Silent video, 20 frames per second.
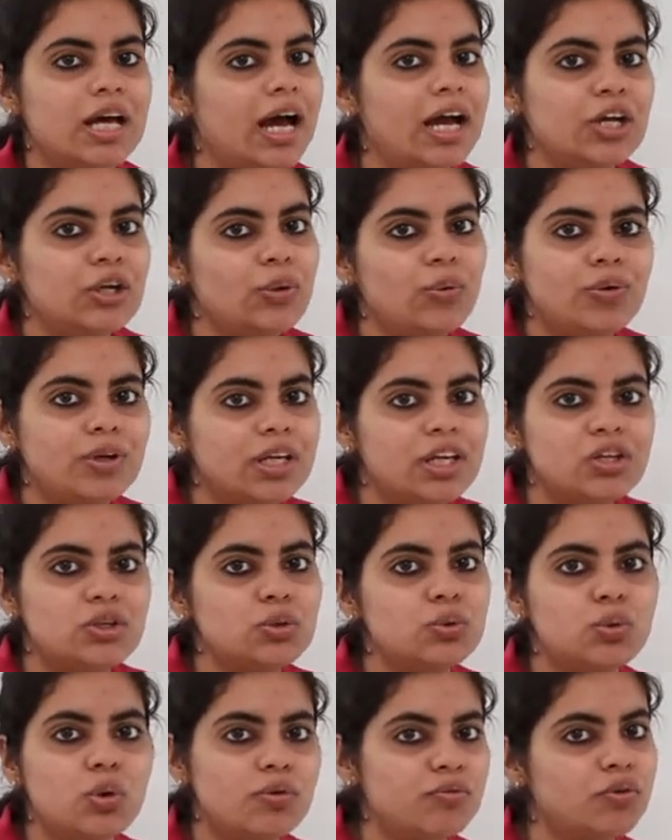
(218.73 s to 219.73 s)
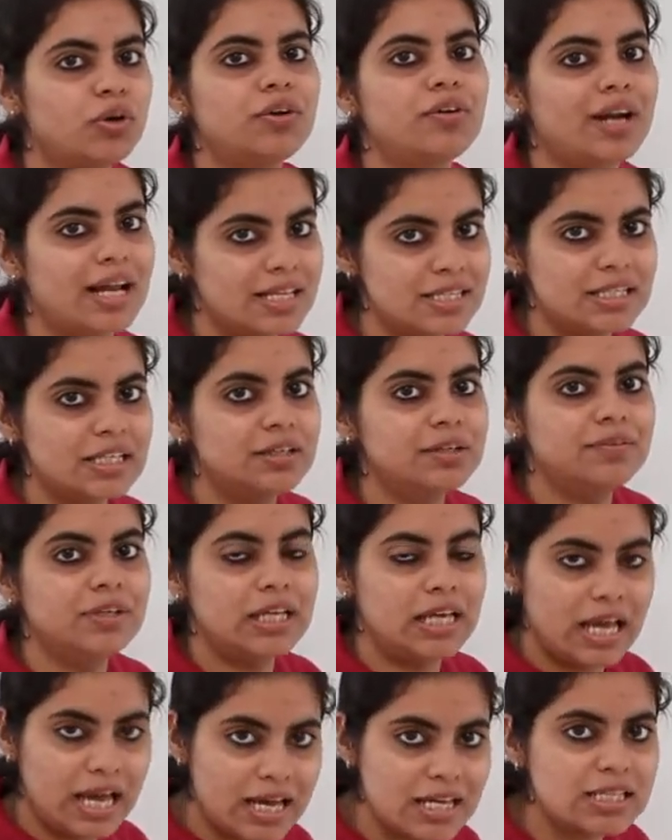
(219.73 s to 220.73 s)
I don't need to go for
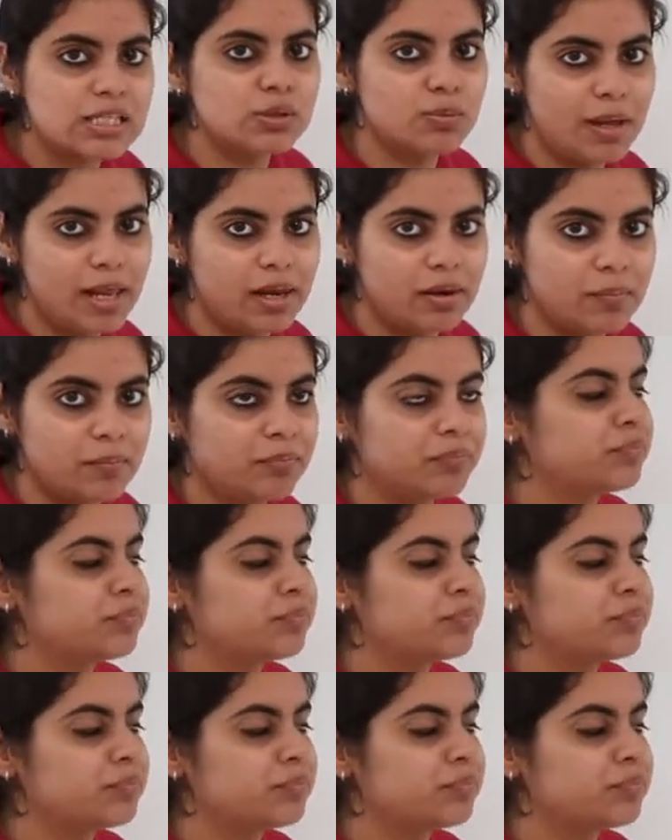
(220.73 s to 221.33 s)
transitivity as well.